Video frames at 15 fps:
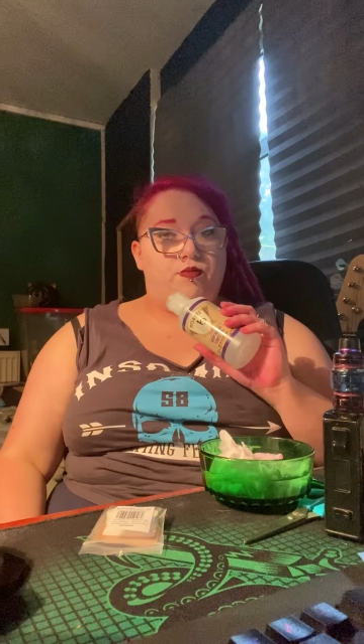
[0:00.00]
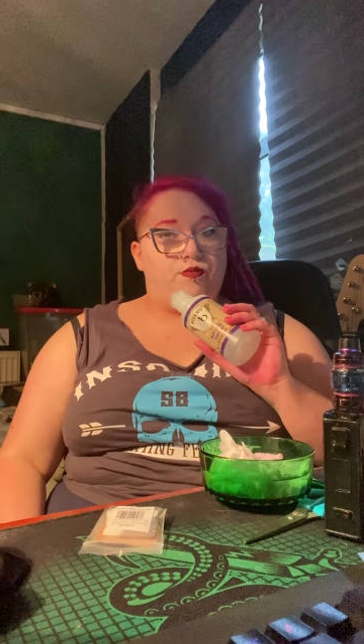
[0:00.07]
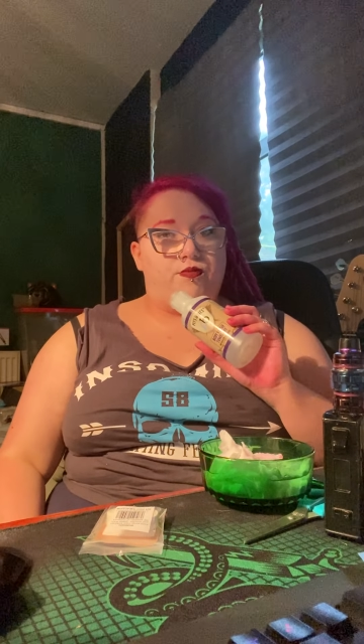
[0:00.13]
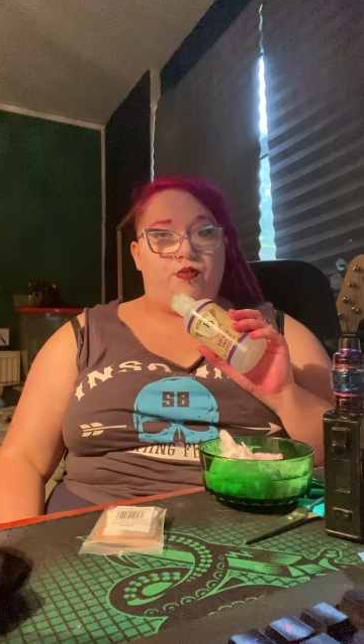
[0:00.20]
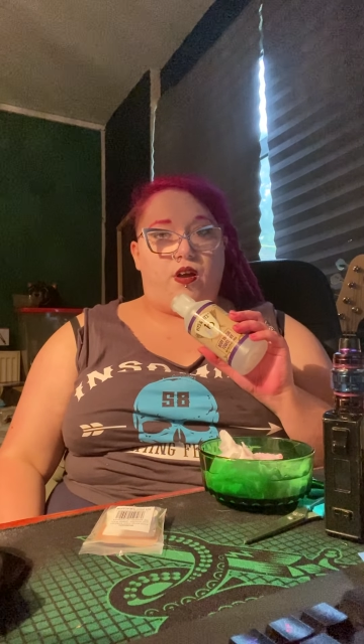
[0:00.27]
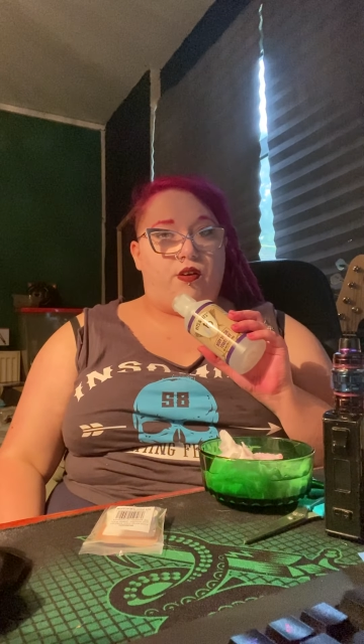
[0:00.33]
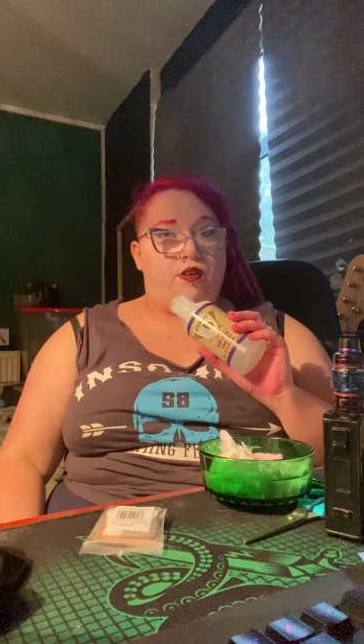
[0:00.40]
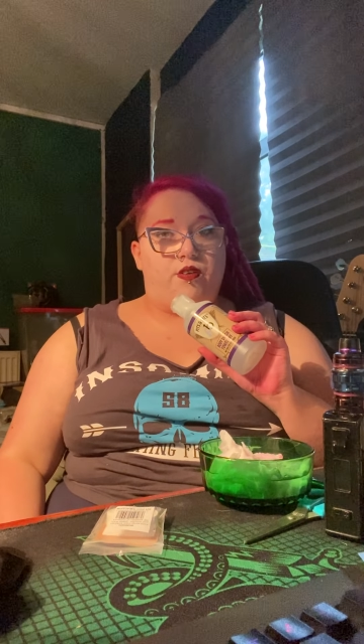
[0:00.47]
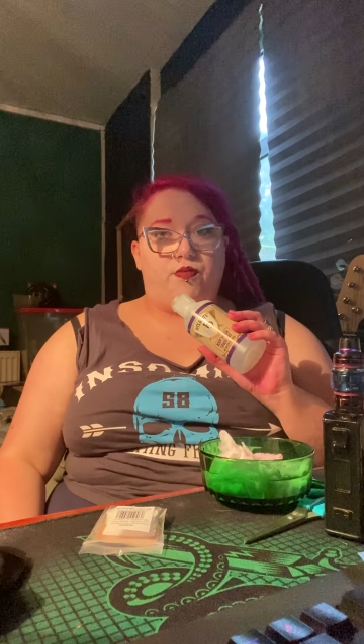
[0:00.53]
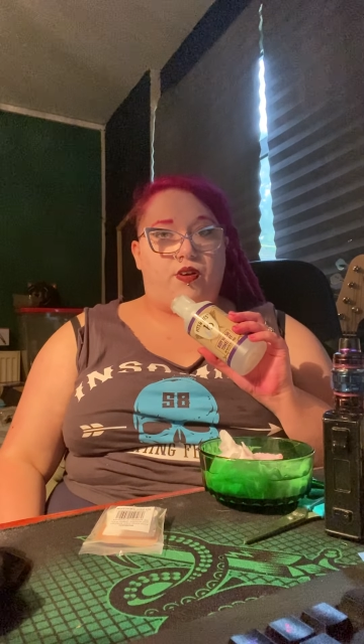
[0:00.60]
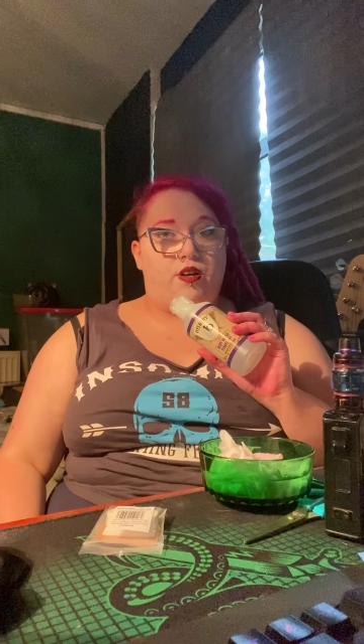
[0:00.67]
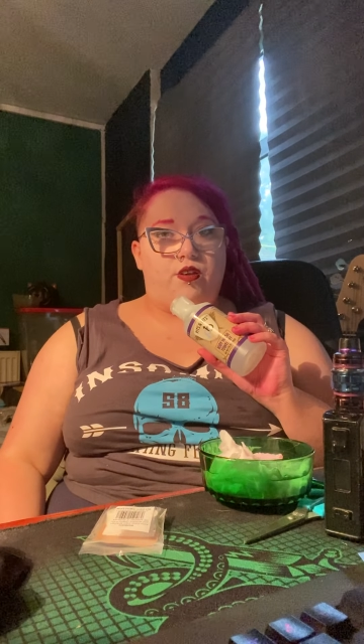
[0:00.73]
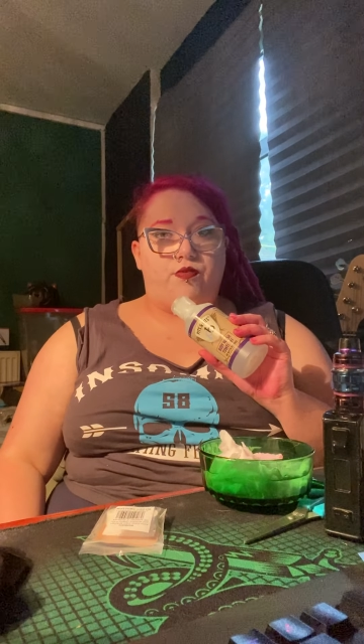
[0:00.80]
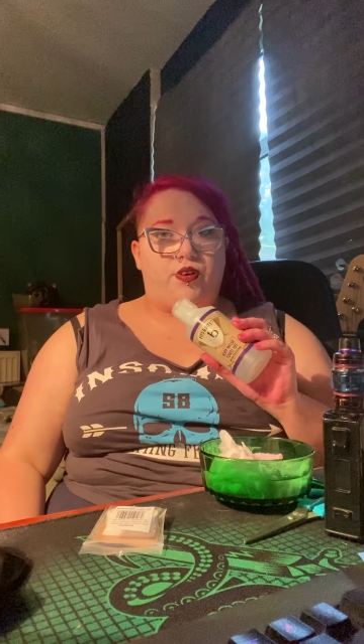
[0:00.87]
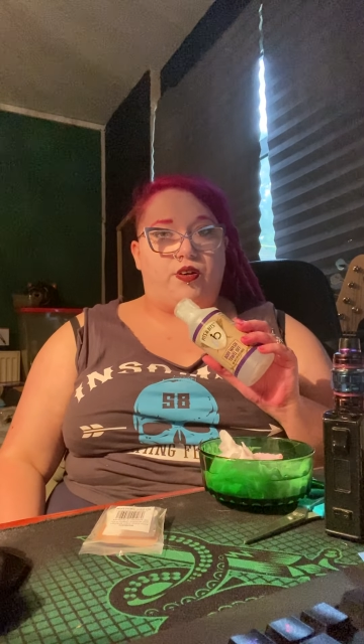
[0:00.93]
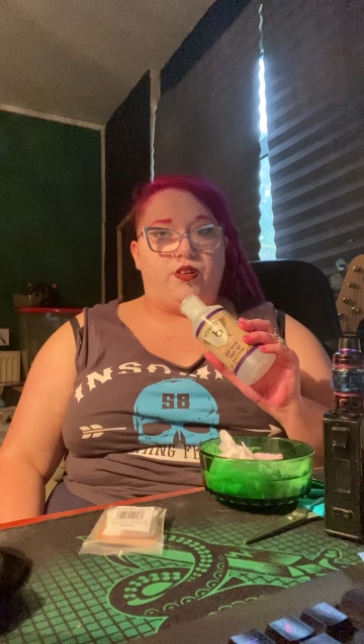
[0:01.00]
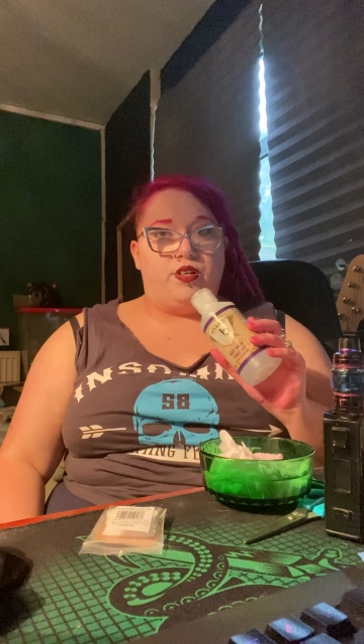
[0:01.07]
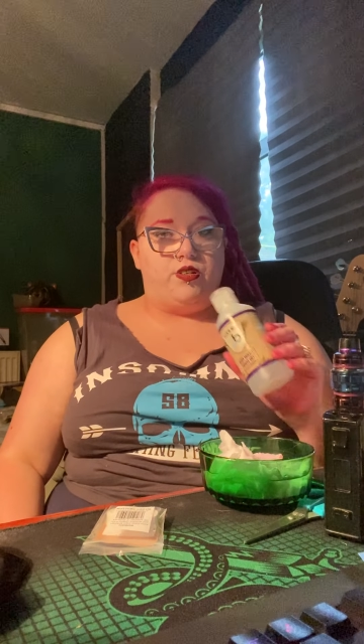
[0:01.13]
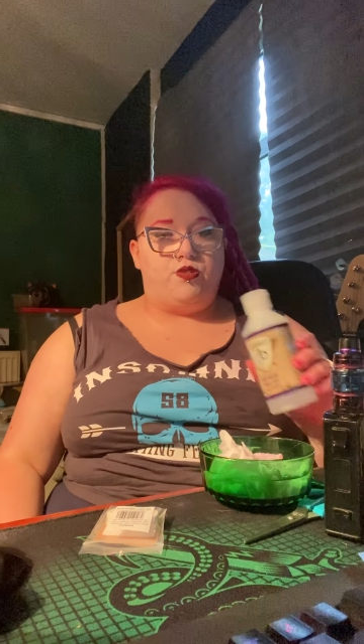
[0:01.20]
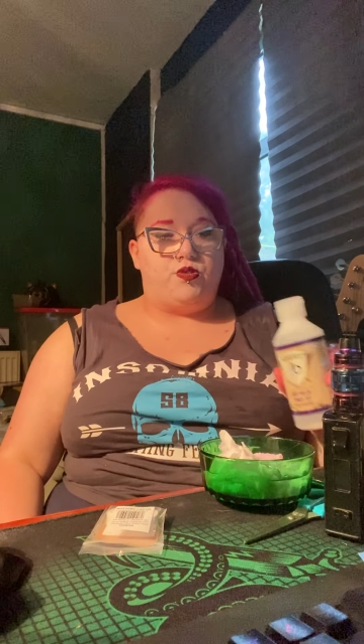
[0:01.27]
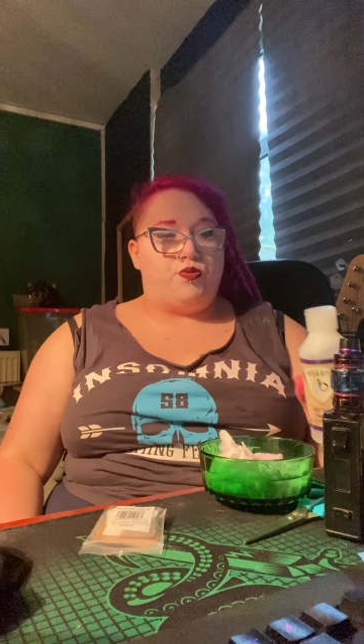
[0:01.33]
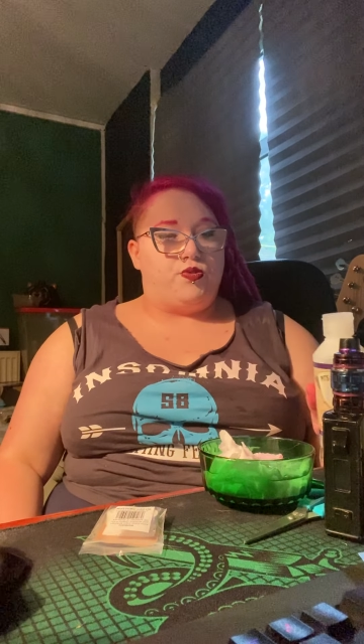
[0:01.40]
very
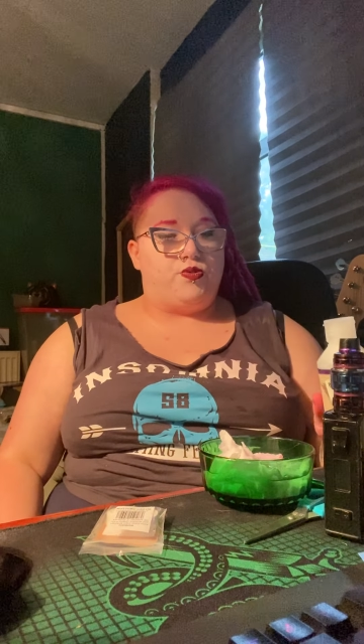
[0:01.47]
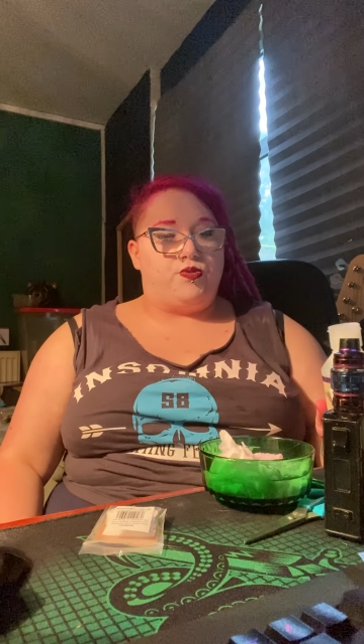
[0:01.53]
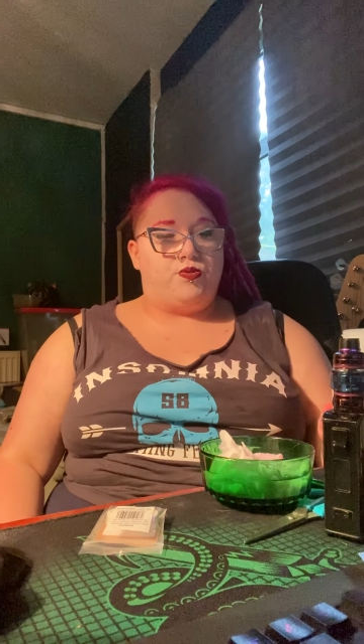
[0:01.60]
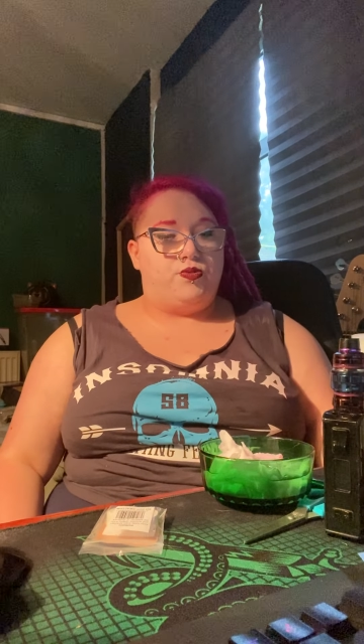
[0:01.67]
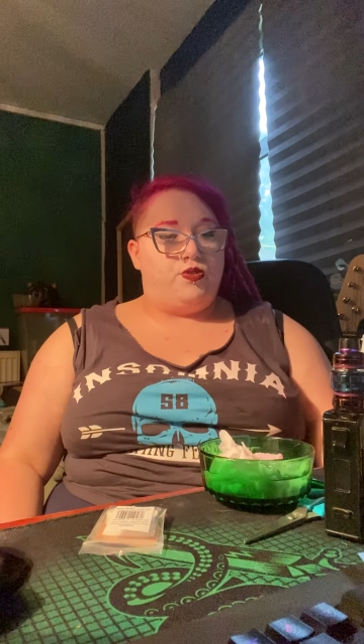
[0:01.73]
useful.